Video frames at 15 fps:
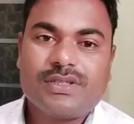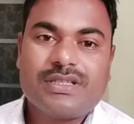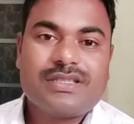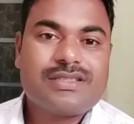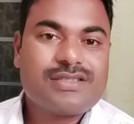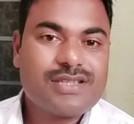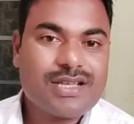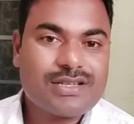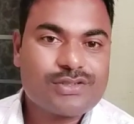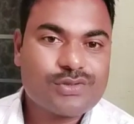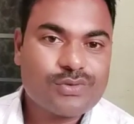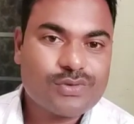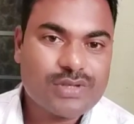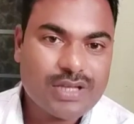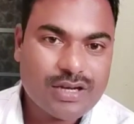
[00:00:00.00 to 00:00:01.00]
She
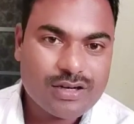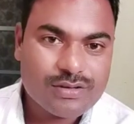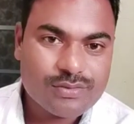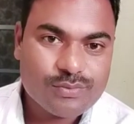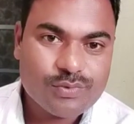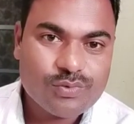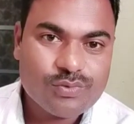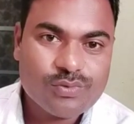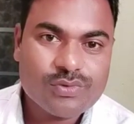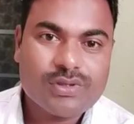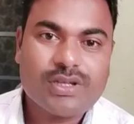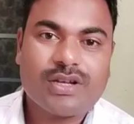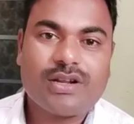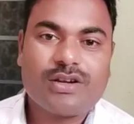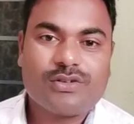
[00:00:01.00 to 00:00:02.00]
also cannot move,
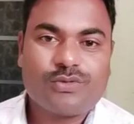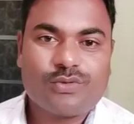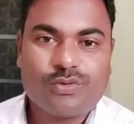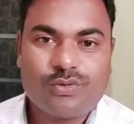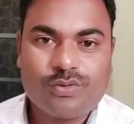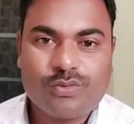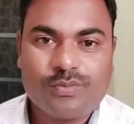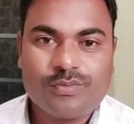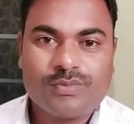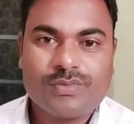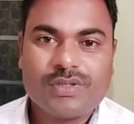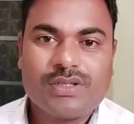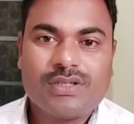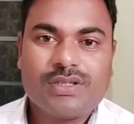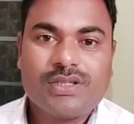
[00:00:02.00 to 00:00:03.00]
cannot roam.
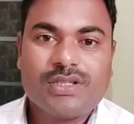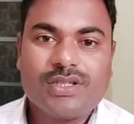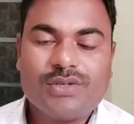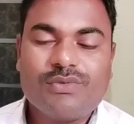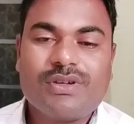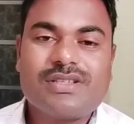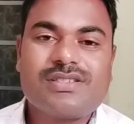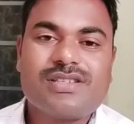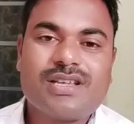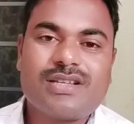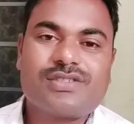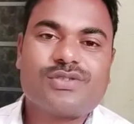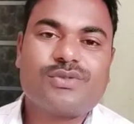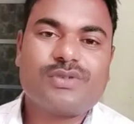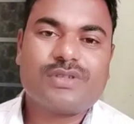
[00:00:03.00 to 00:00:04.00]
Even she
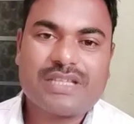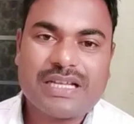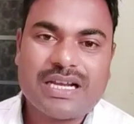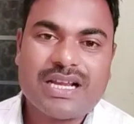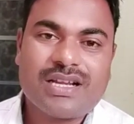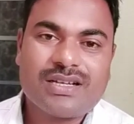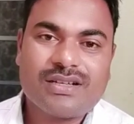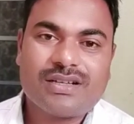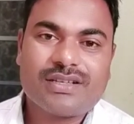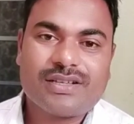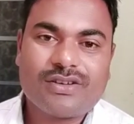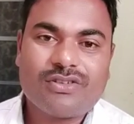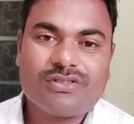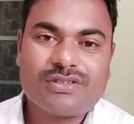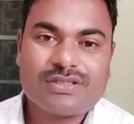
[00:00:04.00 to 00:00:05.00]
also
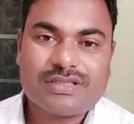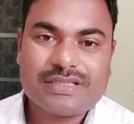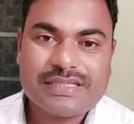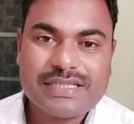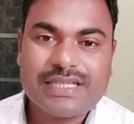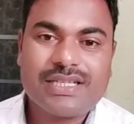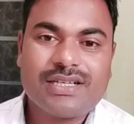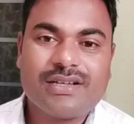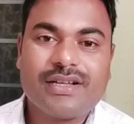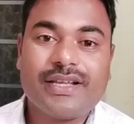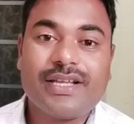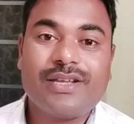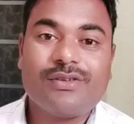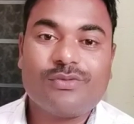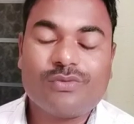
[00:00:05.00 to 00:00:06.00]
cannot take
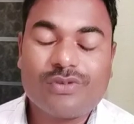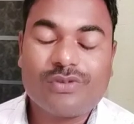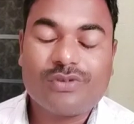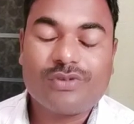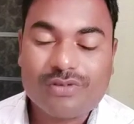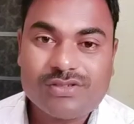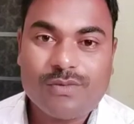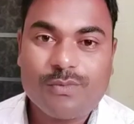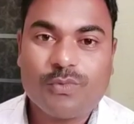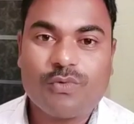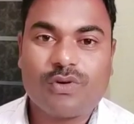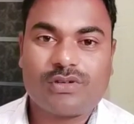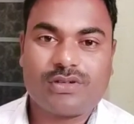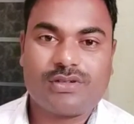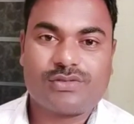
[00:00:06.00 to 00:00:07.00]
a glass of
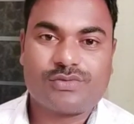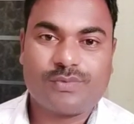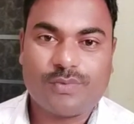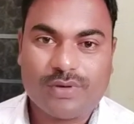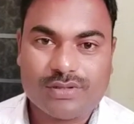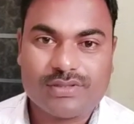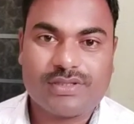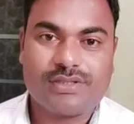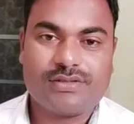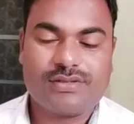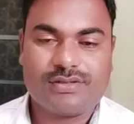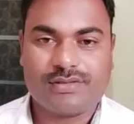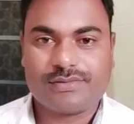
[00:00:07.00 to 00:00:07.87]
water also for drink her